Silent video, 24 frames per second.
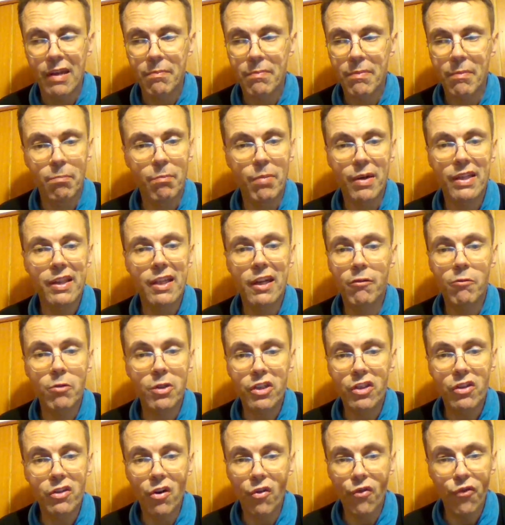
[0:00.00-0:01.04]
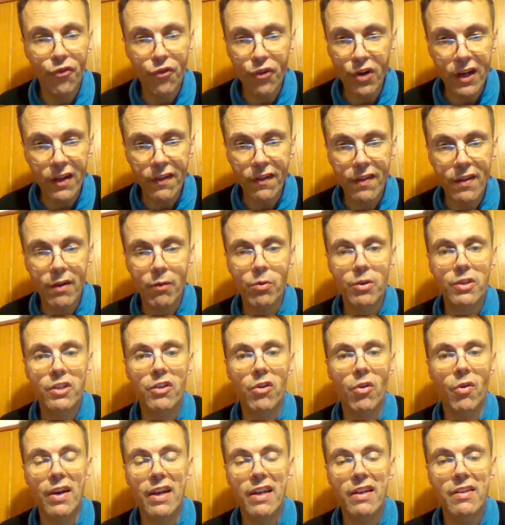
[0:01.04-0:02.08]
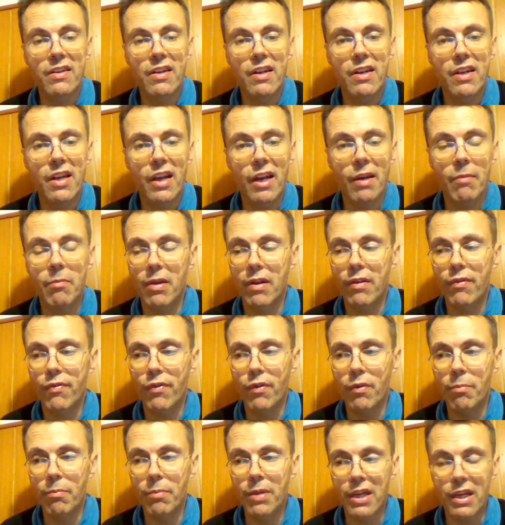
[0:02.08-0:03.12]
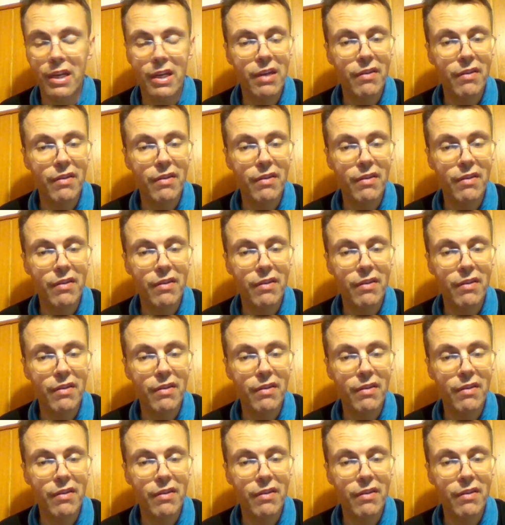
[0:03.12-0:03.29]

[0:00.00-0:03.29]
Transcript: But there was no fun, there was no entertainment for me,